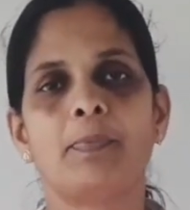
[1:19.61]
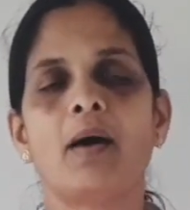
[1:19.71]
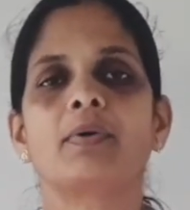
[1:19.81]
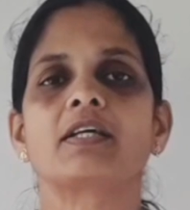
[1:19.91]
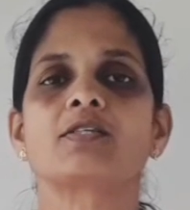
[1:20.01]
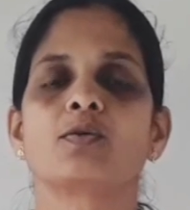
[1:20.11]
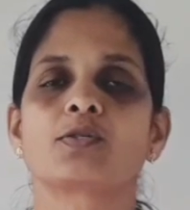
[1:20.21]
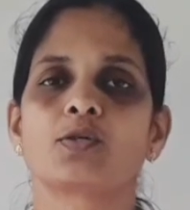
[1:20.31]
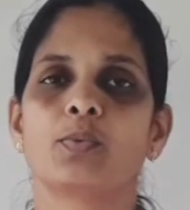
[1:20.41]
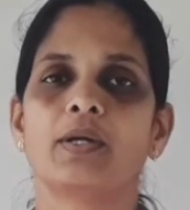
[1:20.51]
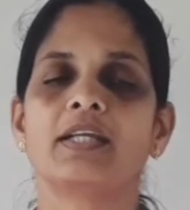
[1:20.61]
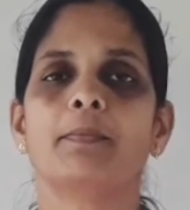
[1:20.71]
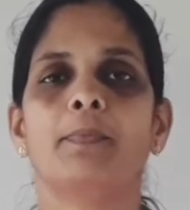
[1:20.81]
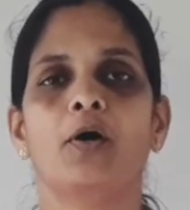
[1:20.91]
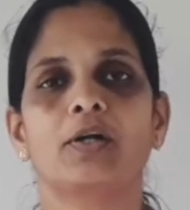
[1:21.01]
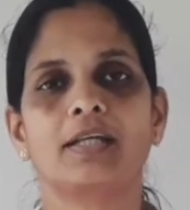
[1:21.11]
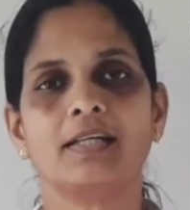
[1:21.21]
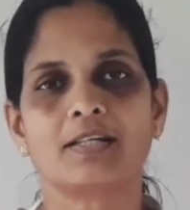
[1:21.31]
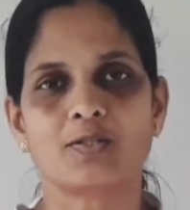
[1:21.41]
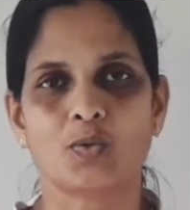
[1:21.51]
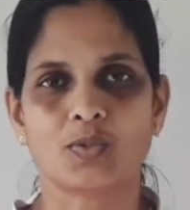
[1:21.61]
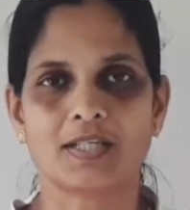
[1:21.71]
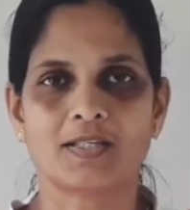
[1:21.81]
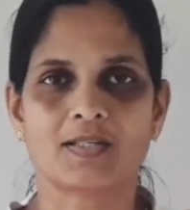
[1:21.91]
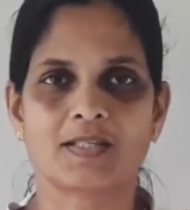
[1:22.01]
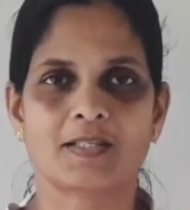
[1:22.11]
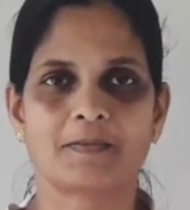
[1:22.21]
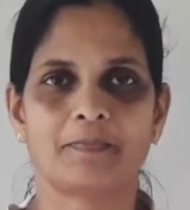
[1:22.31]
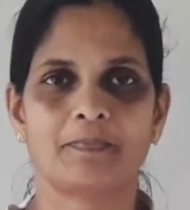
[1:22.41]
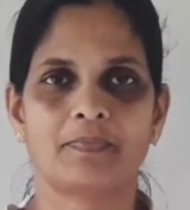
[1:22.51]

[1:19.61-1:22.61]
power is also very important resources.